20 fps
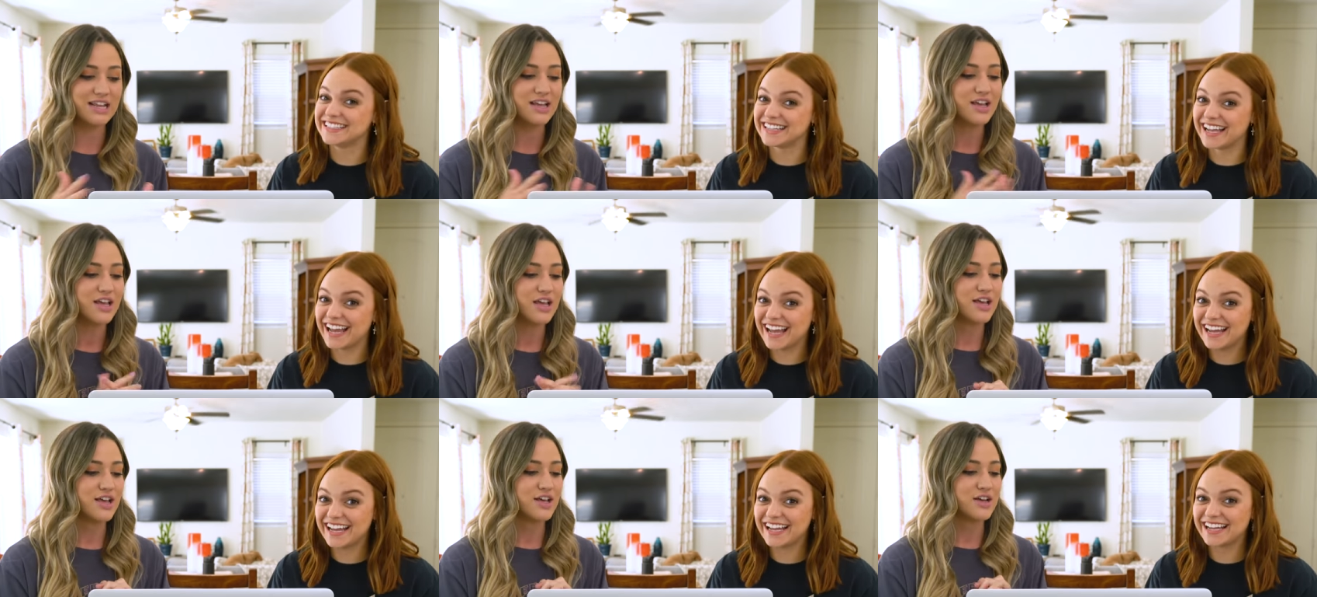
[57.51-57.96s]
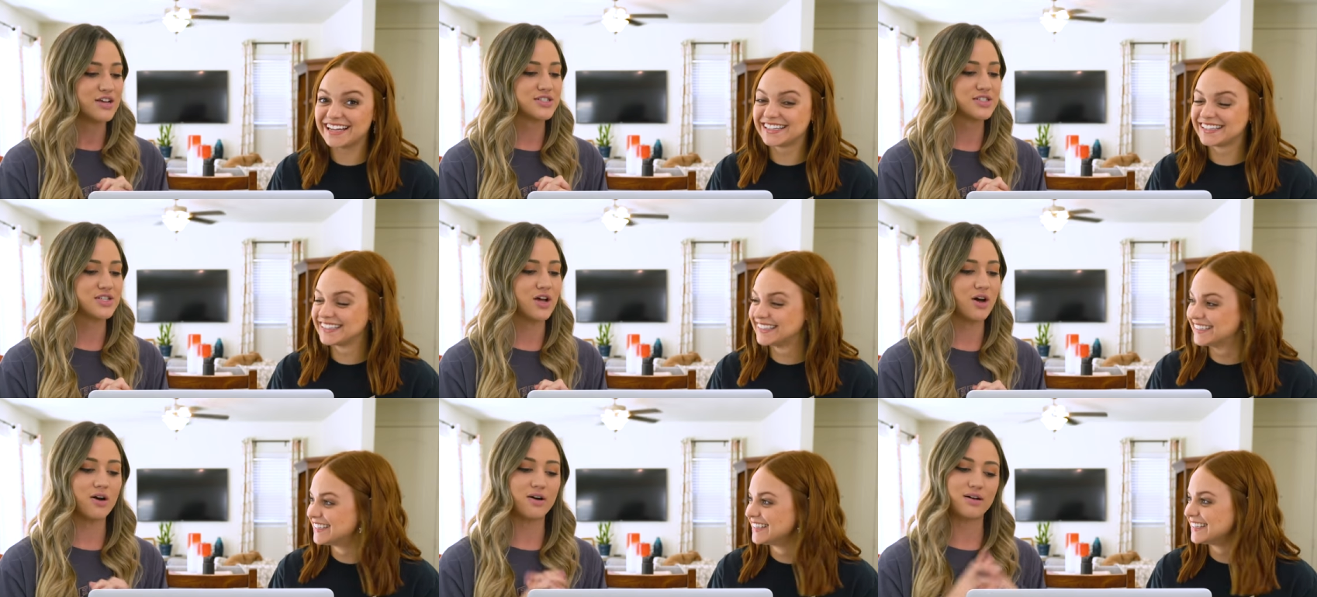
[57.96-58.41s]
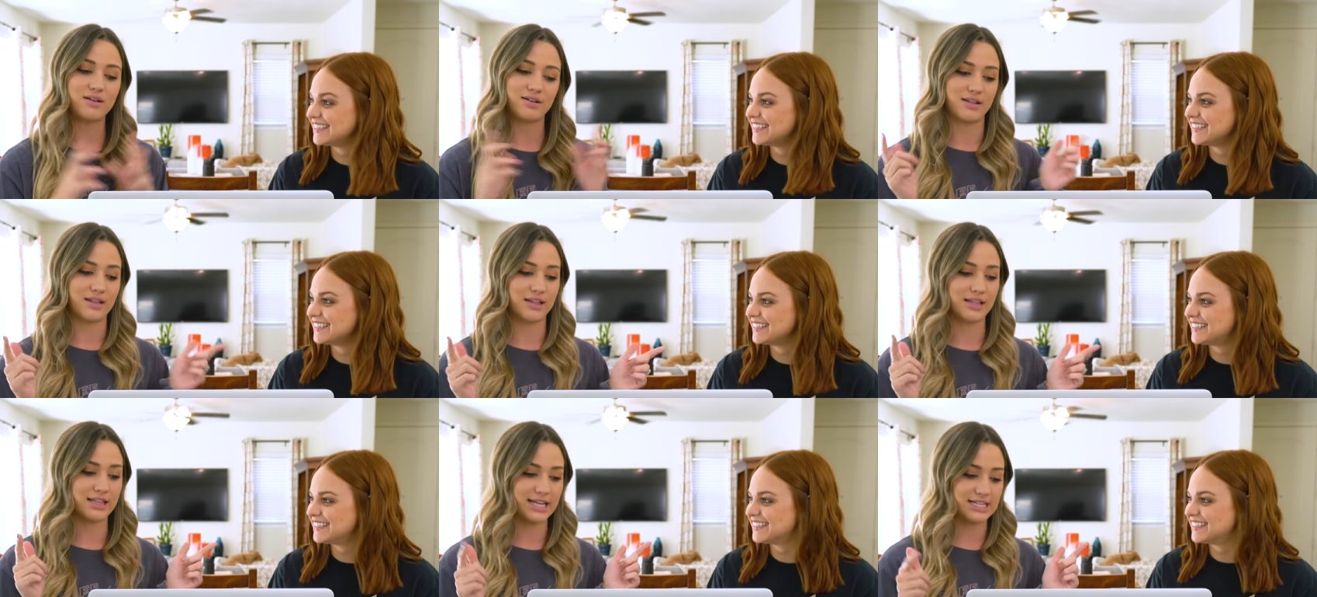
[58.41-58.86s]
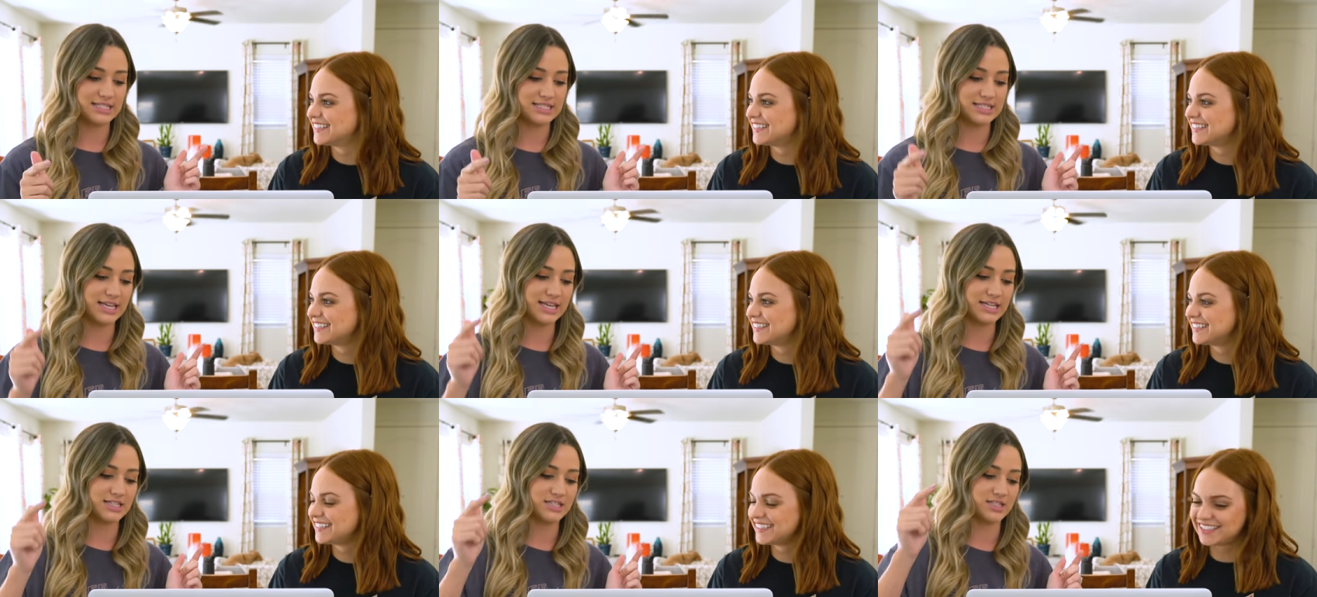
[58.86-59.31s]
Speaker 1: Yeah. So let's
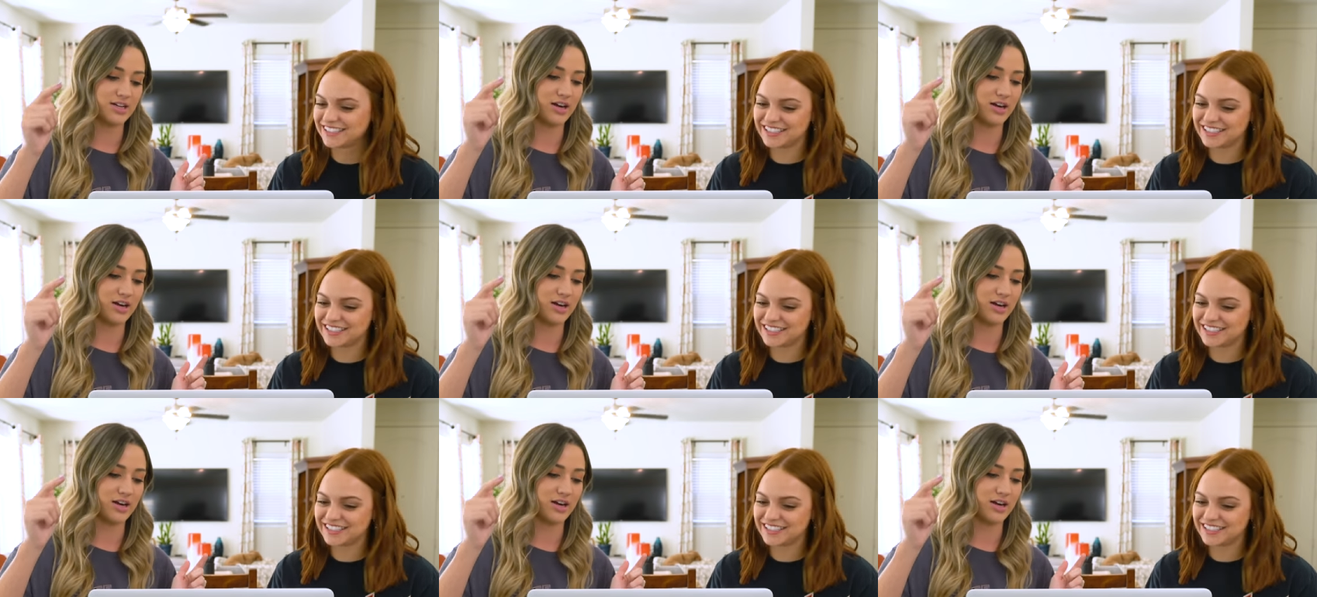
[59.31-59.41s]
get